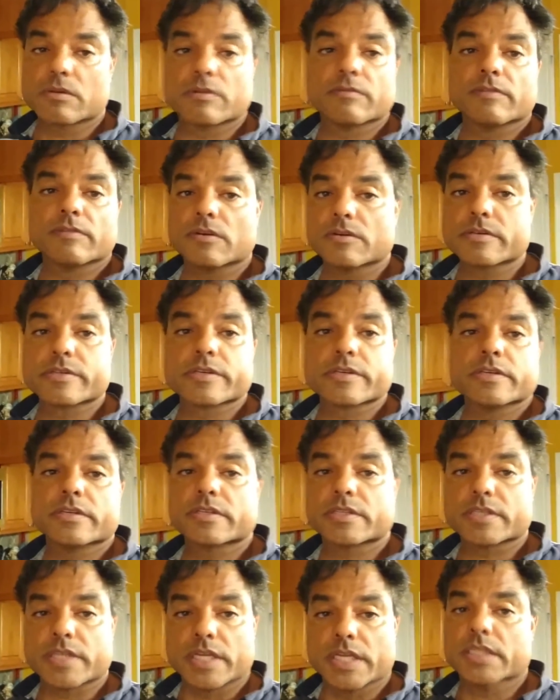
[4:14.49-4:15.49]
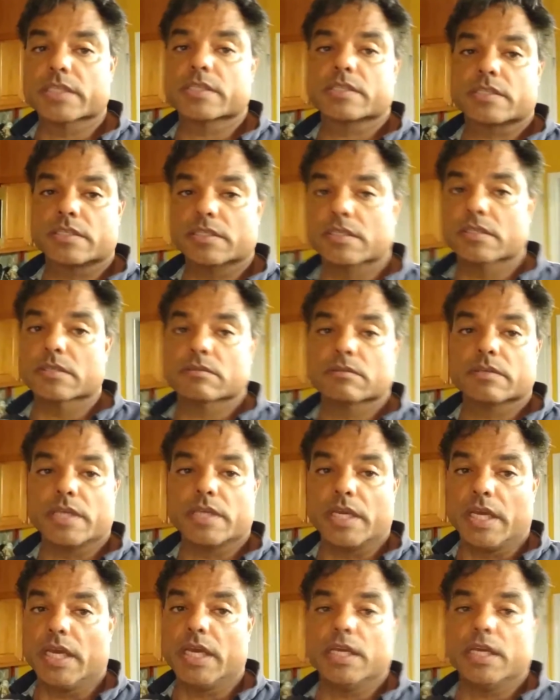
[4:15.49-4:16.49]
conversion to stainless steel.
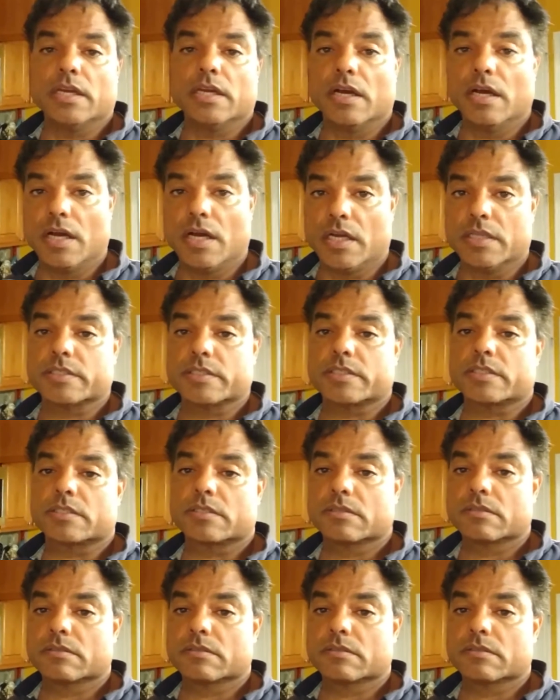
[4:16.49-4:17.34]
Yay, us.